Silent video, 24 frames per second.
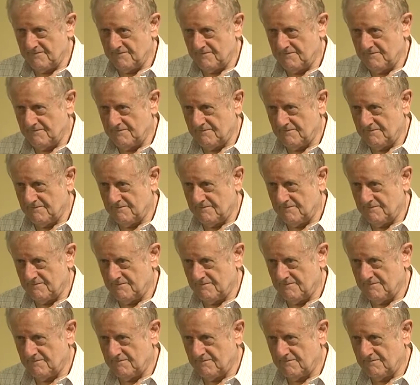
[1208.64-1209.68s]

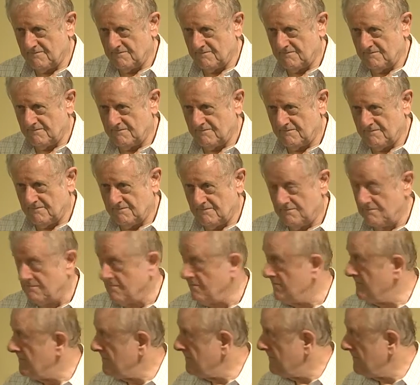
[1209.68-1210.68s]
(silence)